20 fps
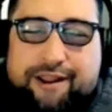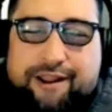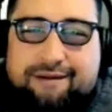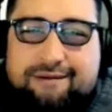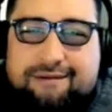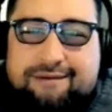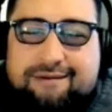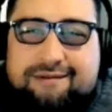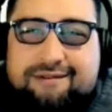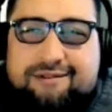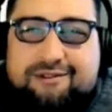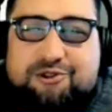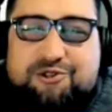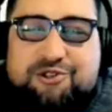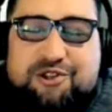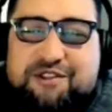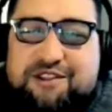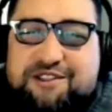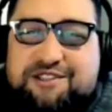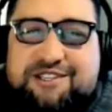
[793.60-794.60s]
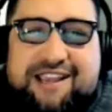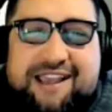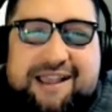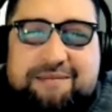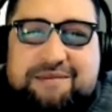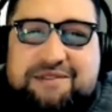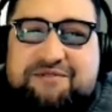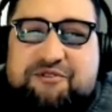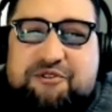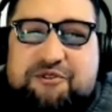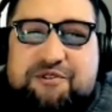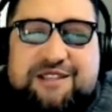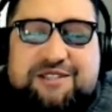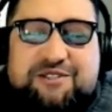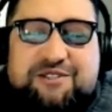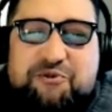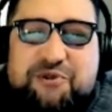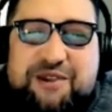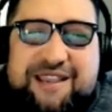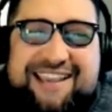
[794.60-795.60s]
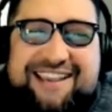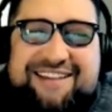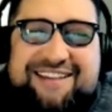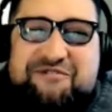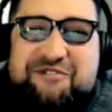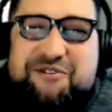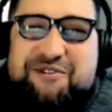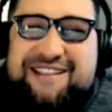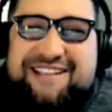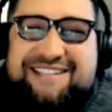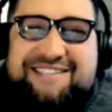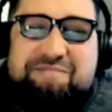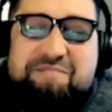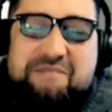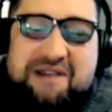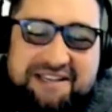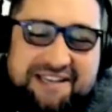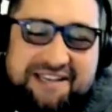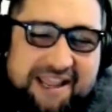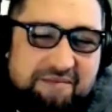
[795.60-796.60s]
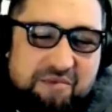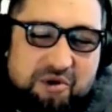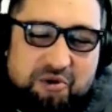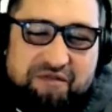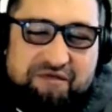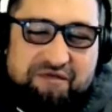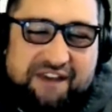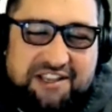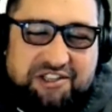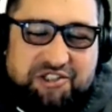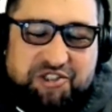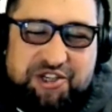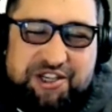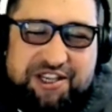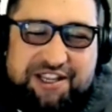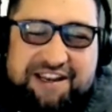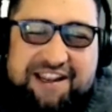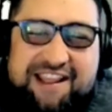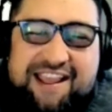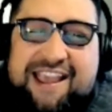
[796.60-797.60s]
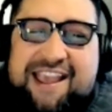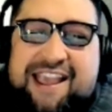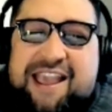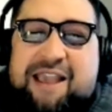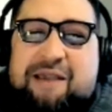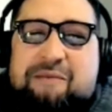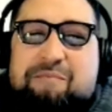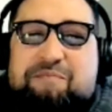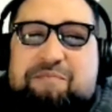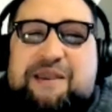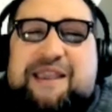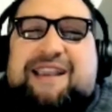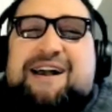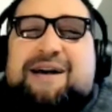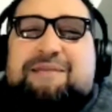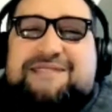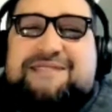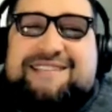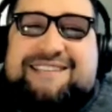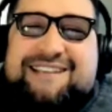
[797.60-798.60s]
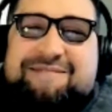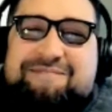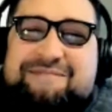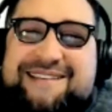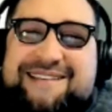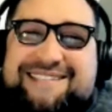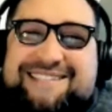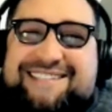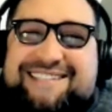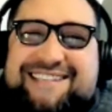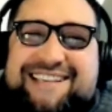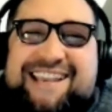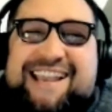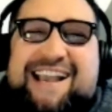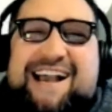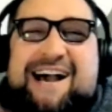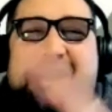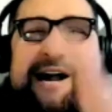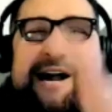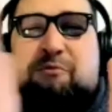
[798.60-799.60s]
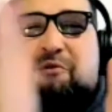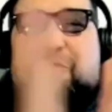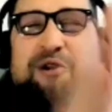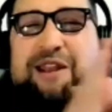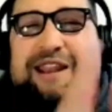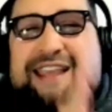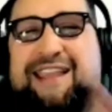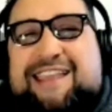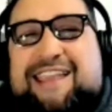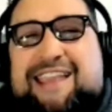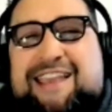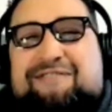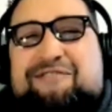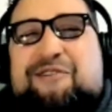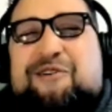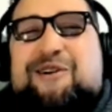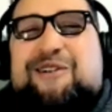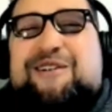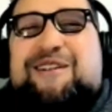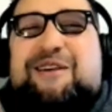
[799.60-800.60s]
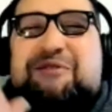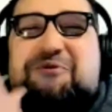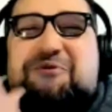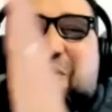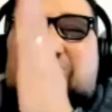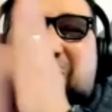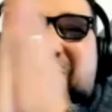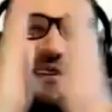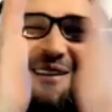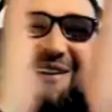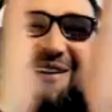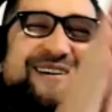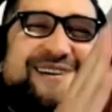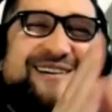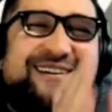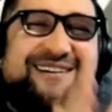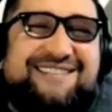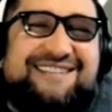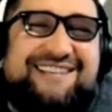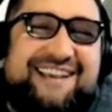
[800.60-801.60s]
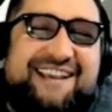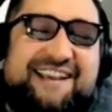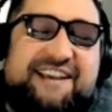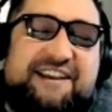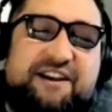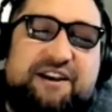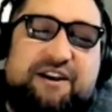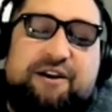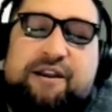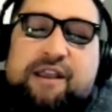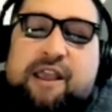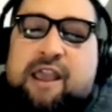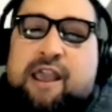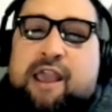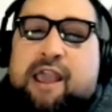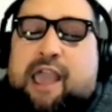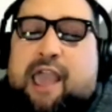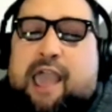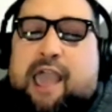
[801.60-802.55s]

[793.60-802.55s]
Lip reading: heard it. Those are the gems for this week, for this Monday motivation. Big ups to Ms. Dionne. We're going to give her another applause here.